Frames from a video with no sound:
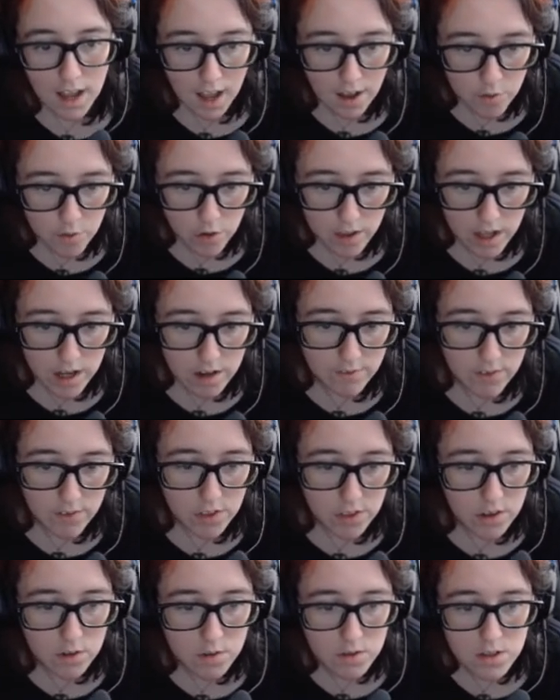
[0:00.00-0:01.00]
After that
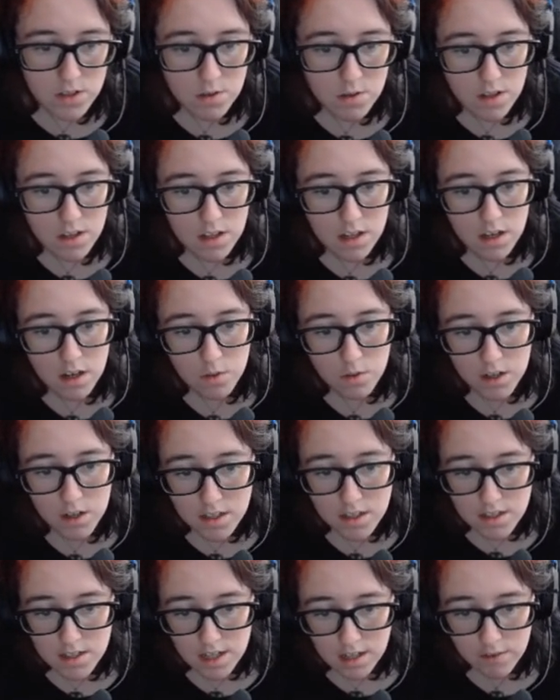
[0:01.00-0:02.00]
event, there was no way that anyone
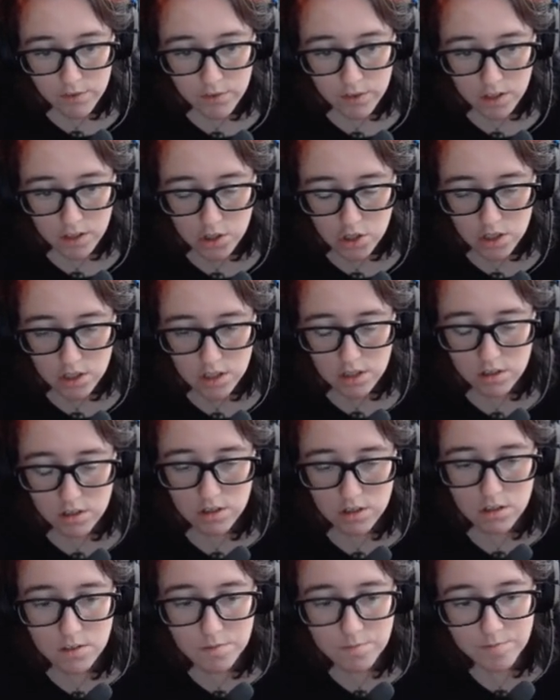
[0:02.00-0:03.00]
outside the village could
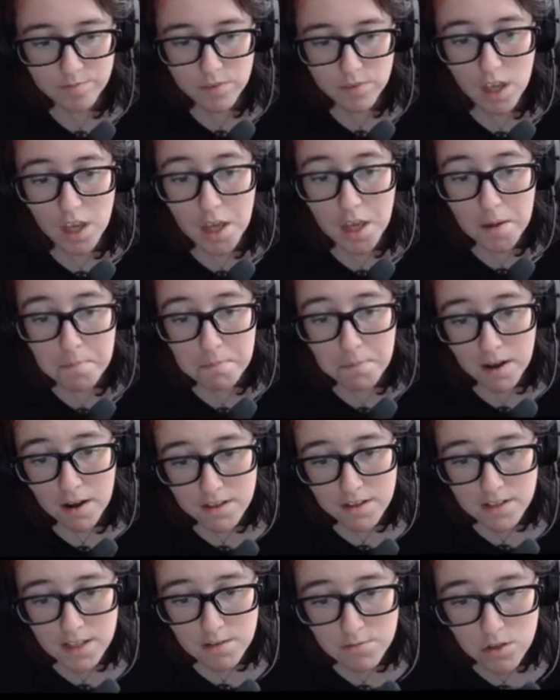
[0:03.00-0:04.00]
enter.
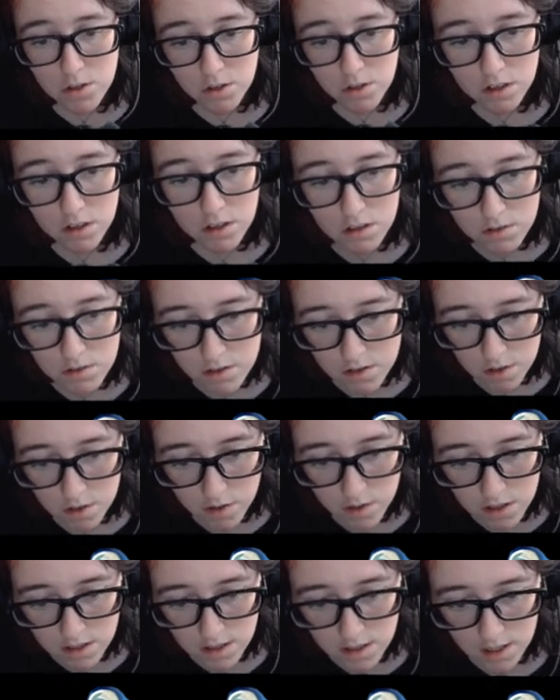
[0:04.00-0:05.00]
By the same token, there was no
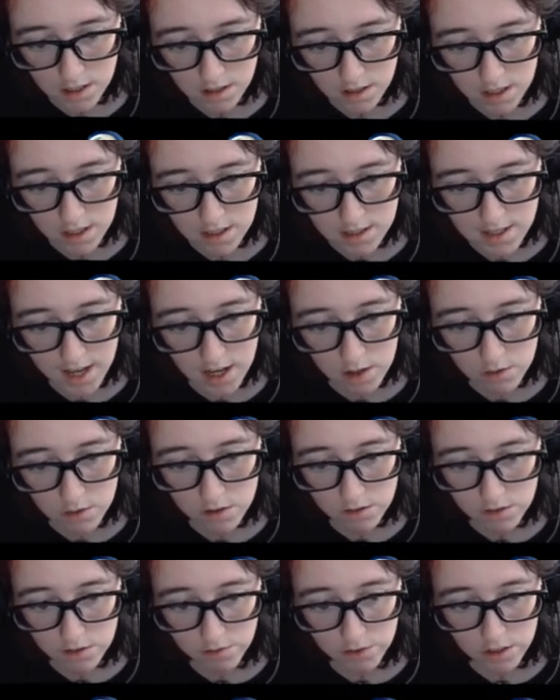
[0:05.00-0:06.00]
way to take things out
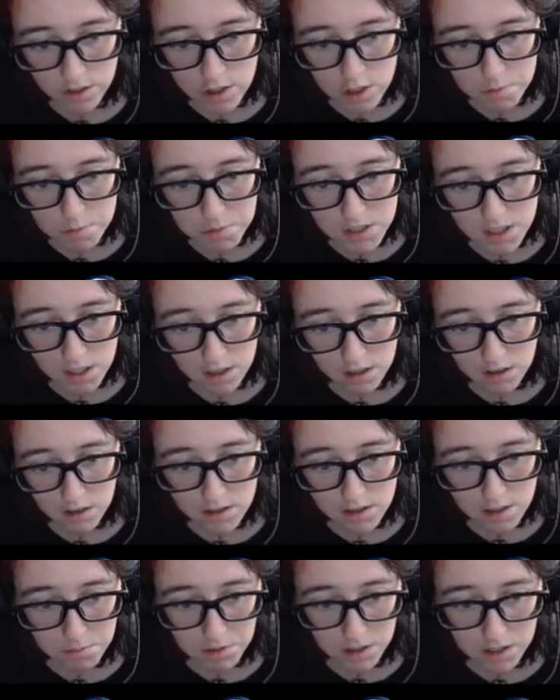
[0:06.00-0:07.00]
of the village,
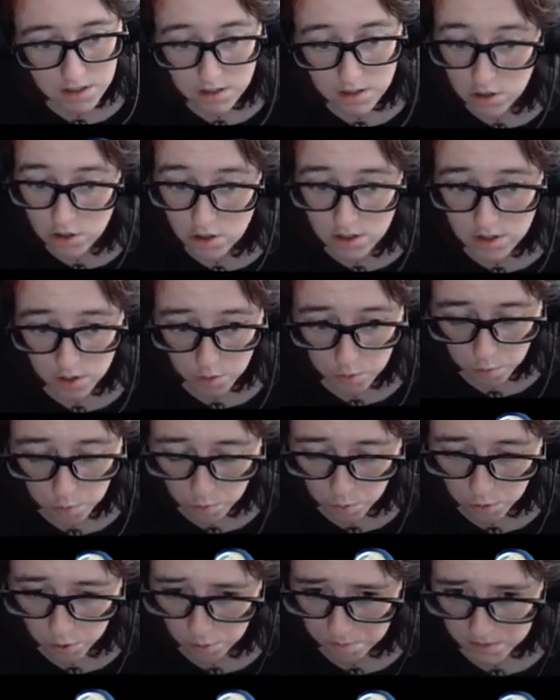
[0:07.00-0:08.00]
particularly something as large as a
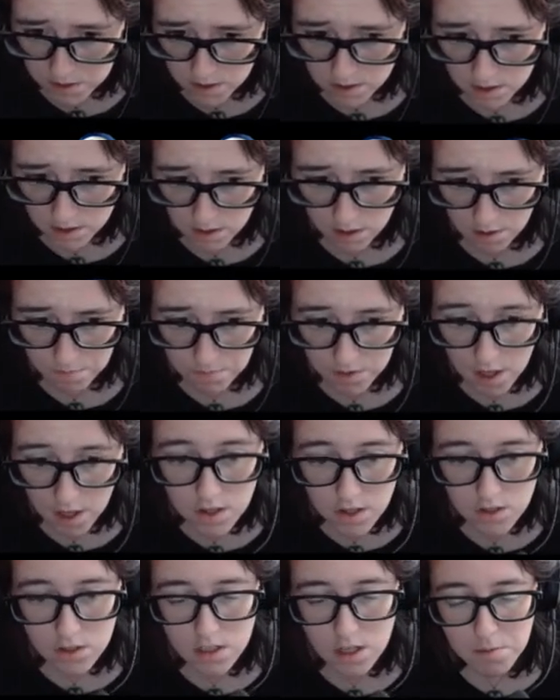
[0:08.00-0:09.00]
corpse.
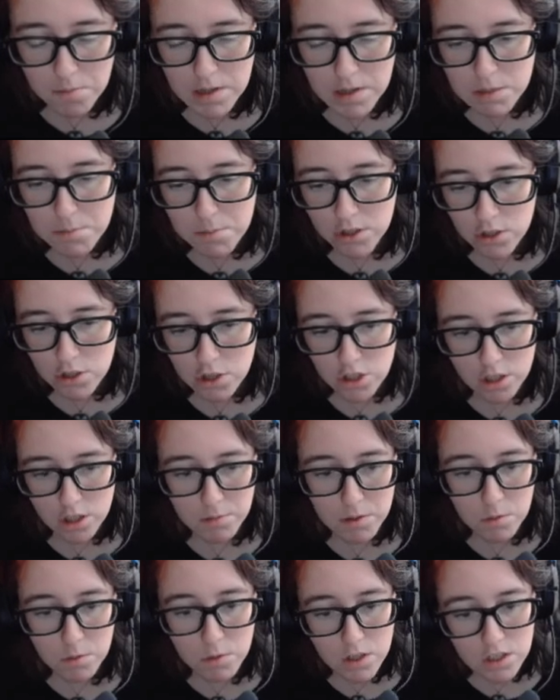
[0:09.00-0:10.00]
So tell me, Inspector
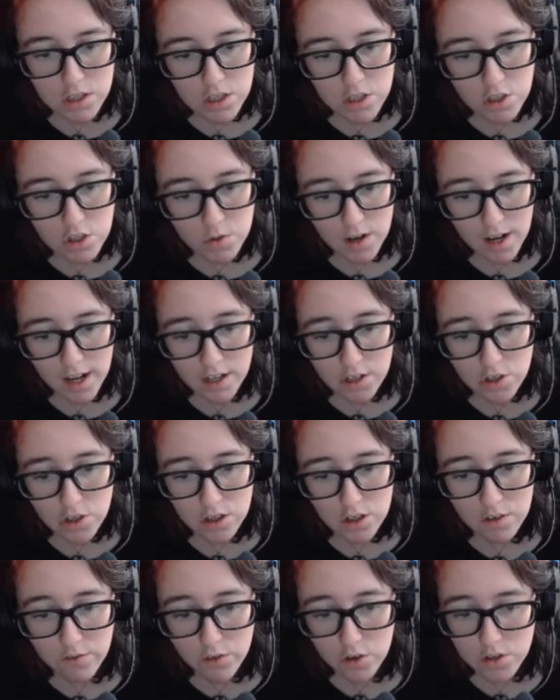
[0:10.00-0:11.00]
Chelmey, when did you
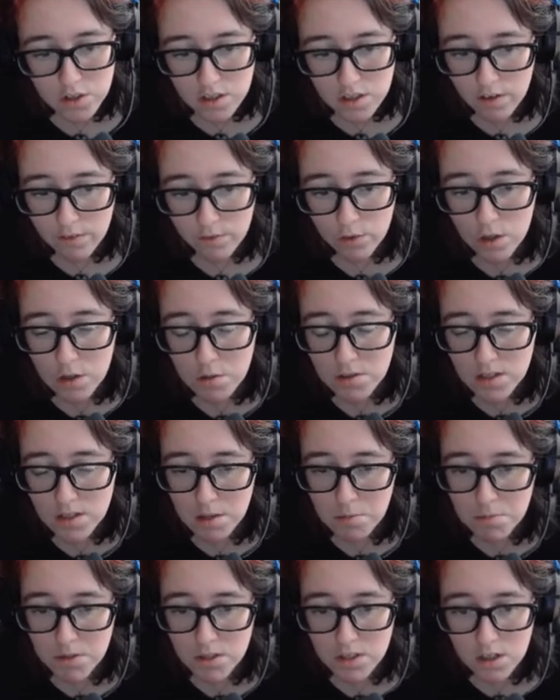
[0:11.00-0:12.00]
actually first step foot in
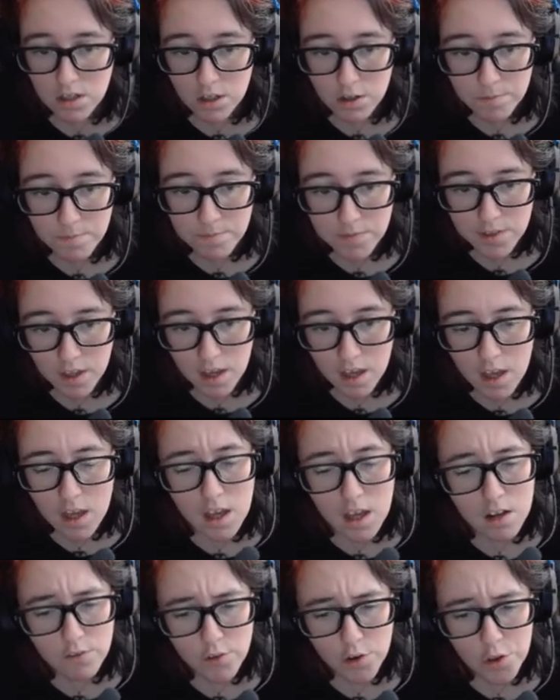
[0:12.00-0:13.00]
St. Mystere?
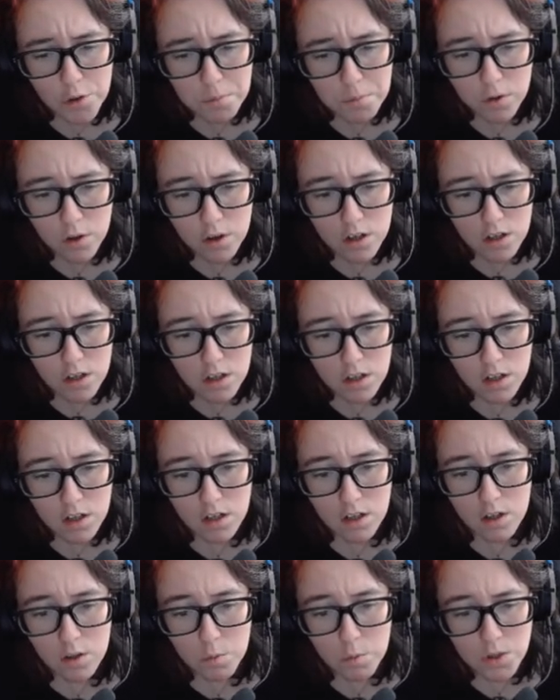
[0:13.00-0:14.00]
And furthermore,
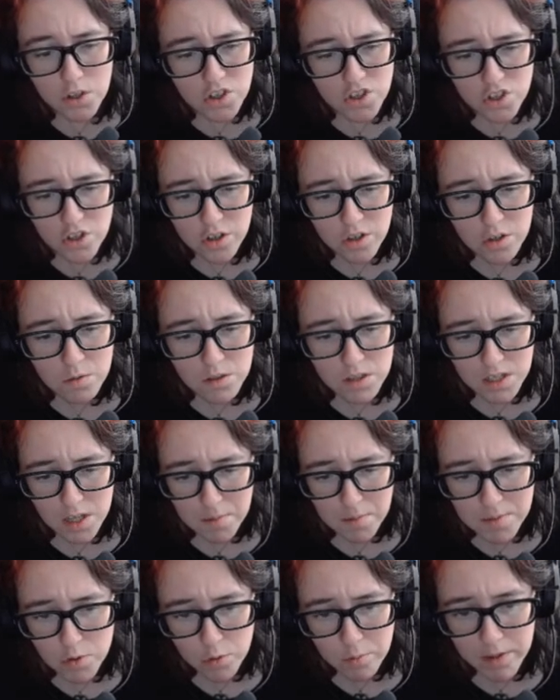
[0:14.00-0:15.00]
what did you do with
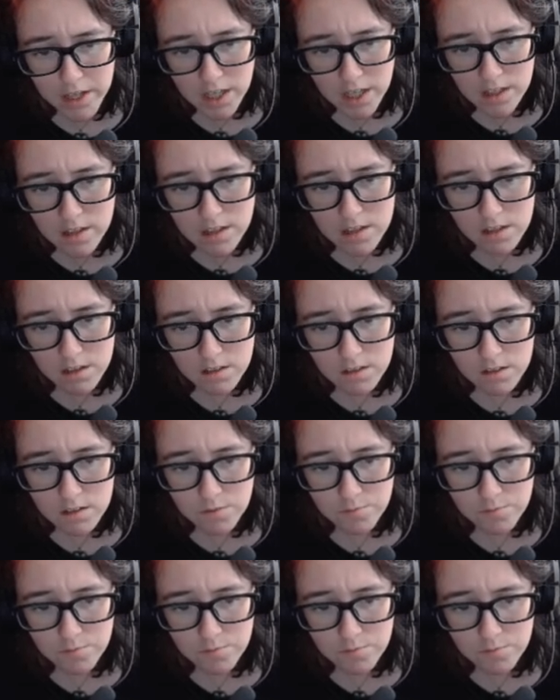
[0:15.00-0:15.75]
Simon's remains?